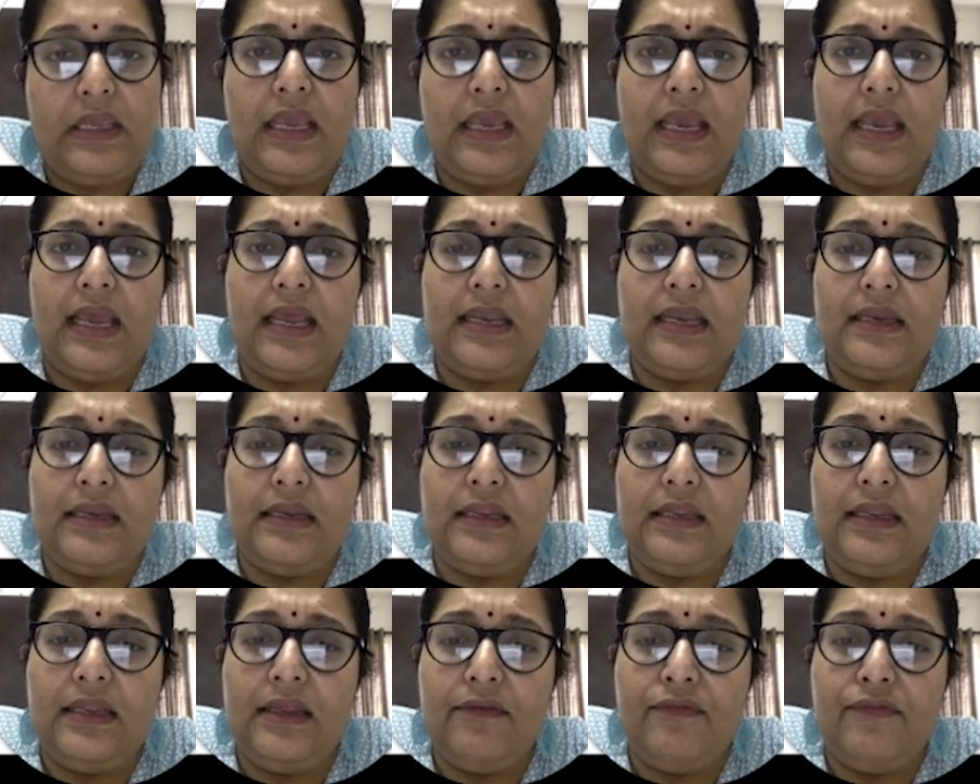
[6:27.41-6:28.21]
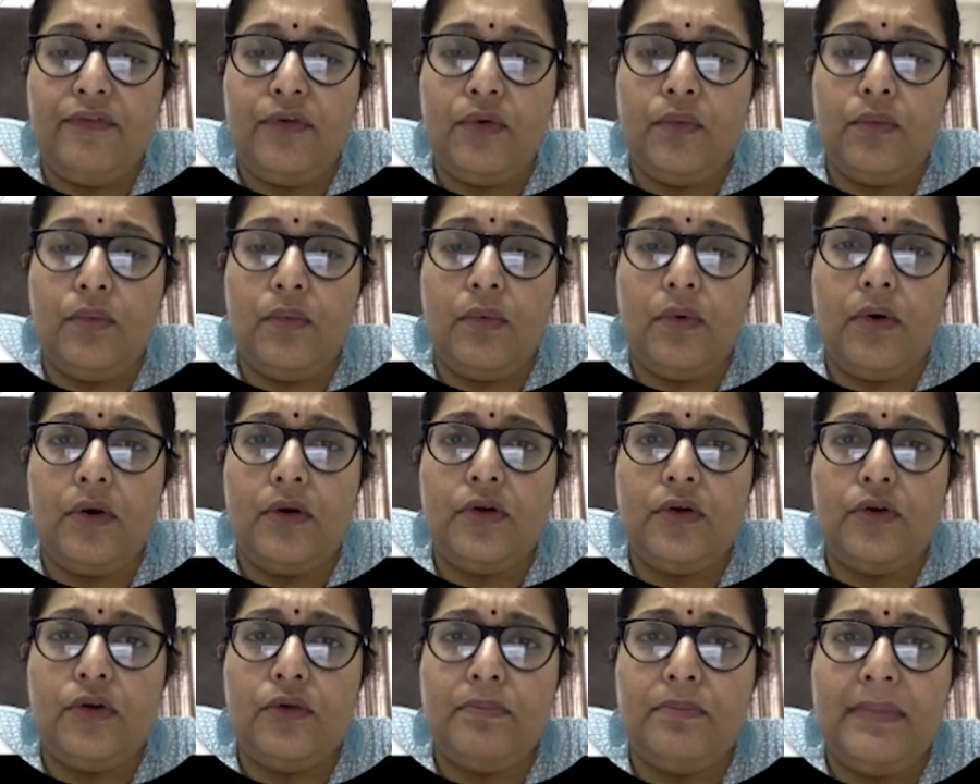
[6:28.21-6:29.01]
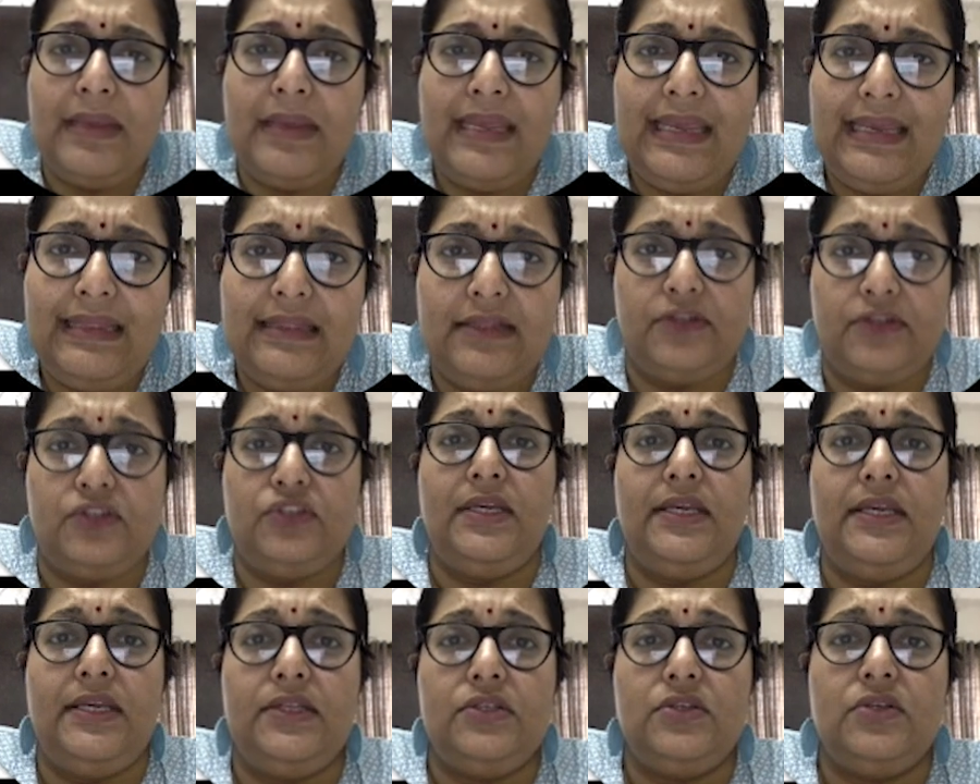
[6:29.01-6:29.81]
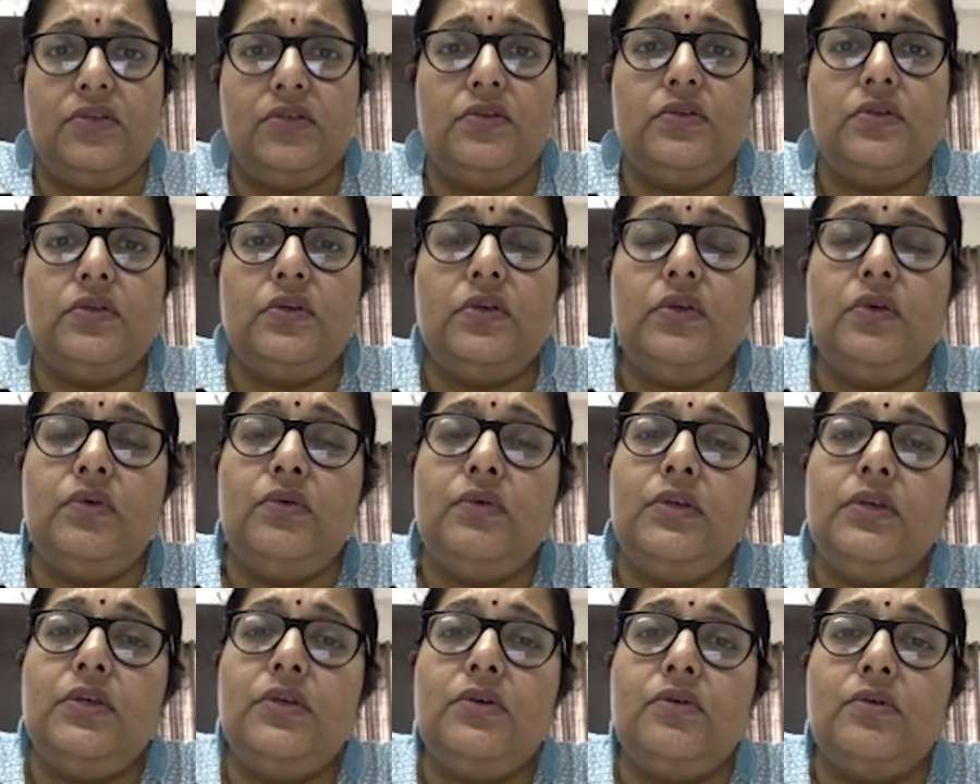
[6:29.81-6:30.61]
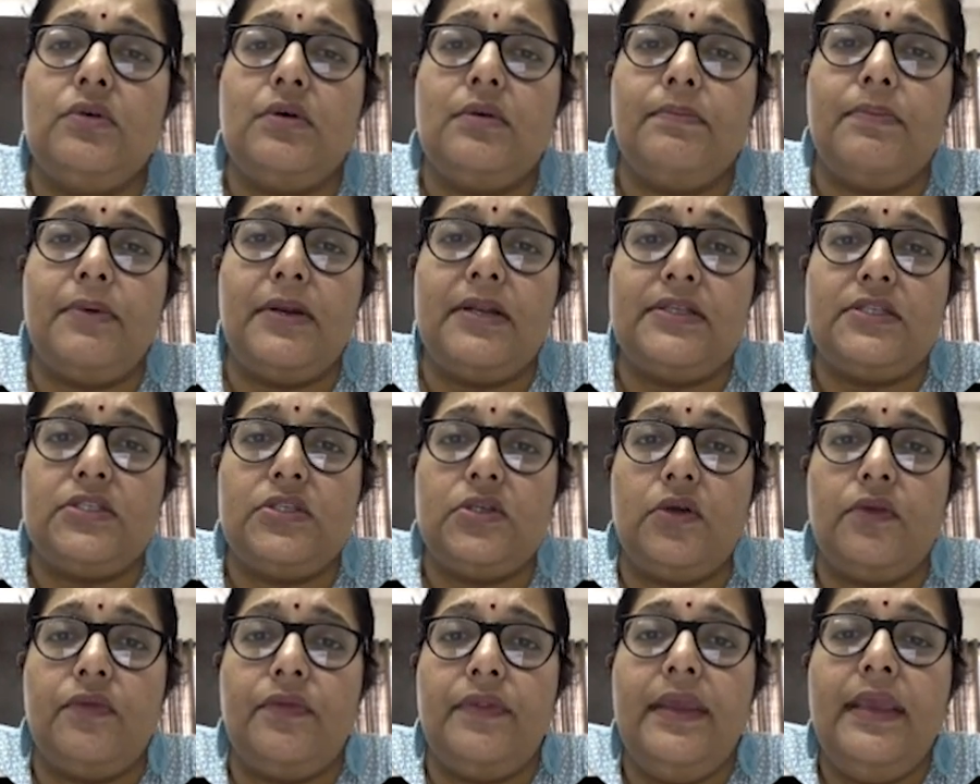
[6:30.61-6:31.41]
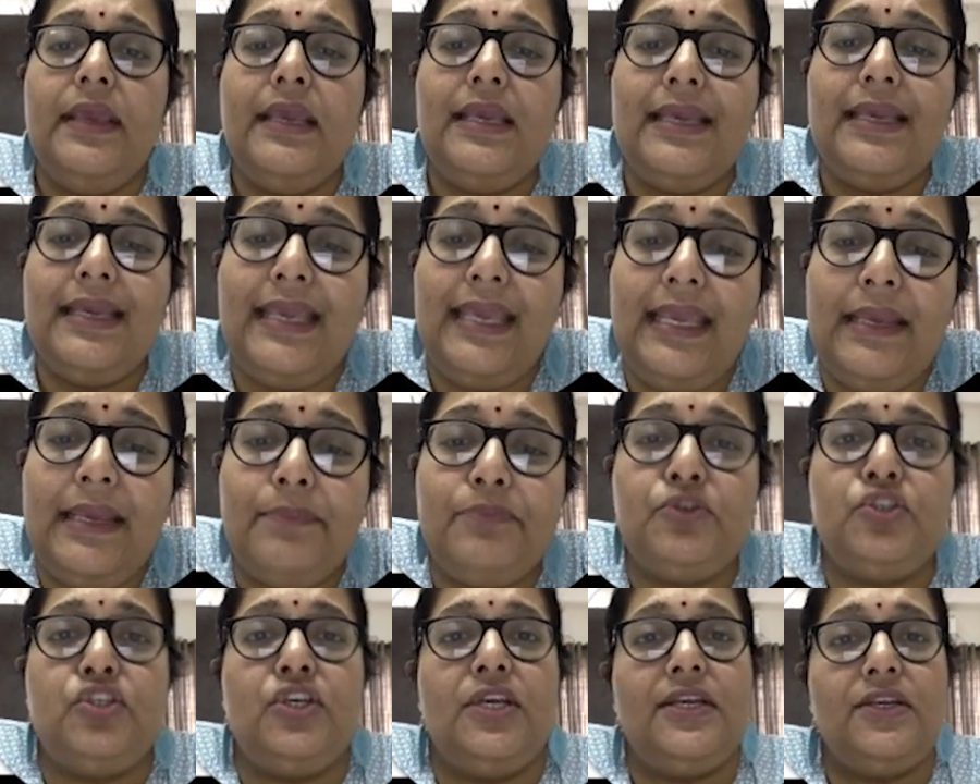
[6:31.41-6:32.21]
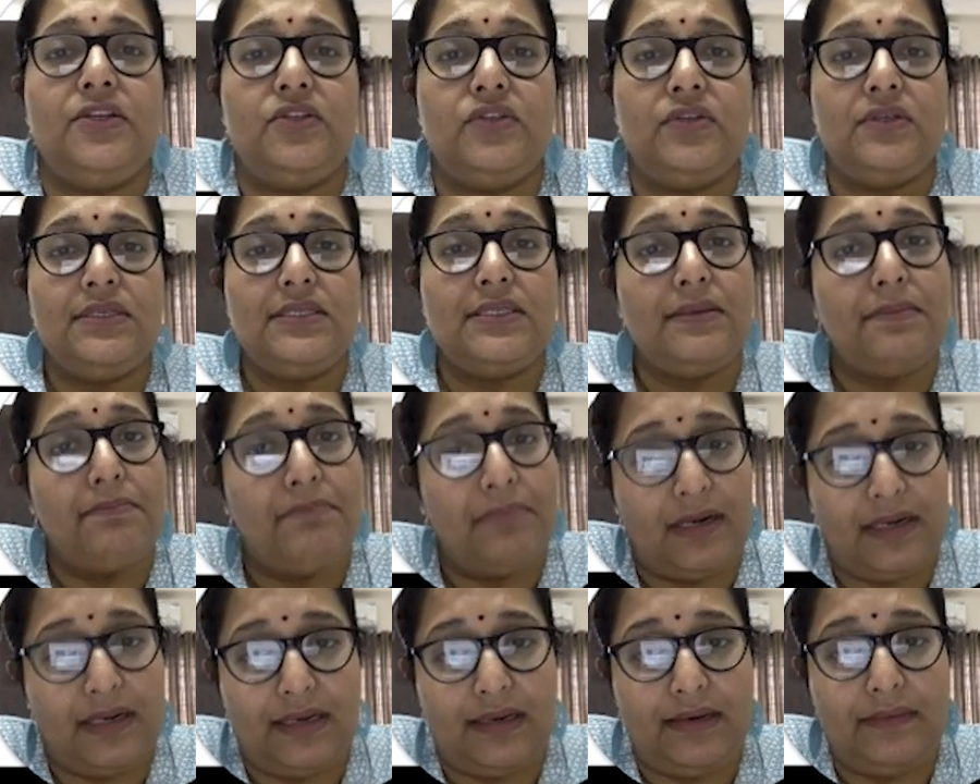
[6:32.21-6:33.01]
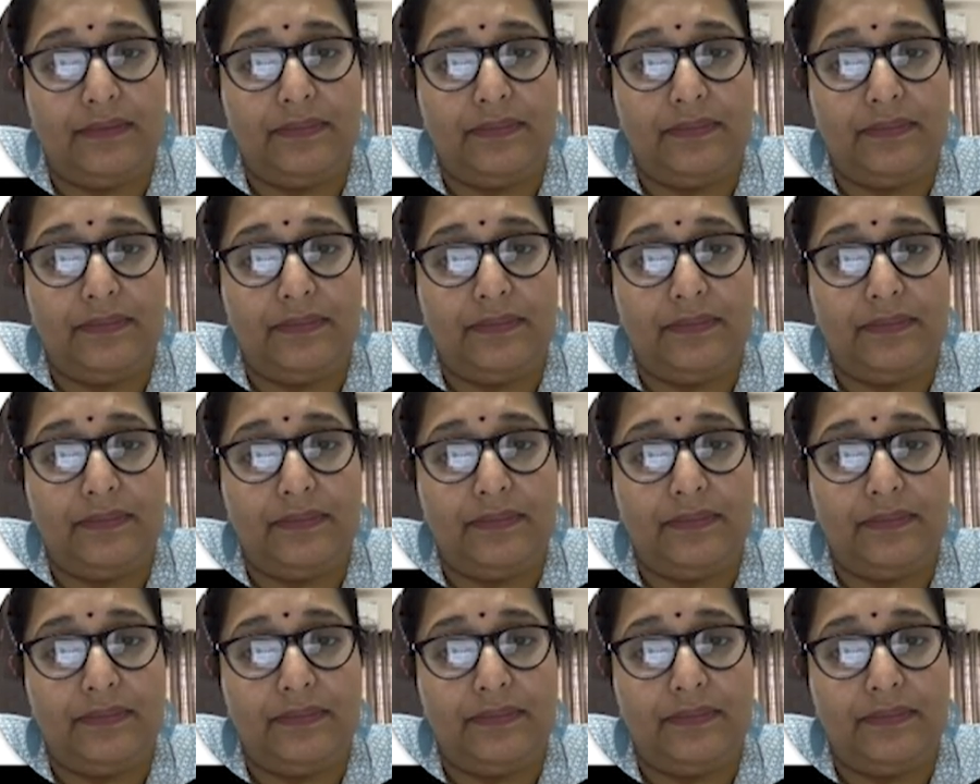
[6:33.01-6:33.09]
And if you want to make the changes, you need to press on the keep changes button.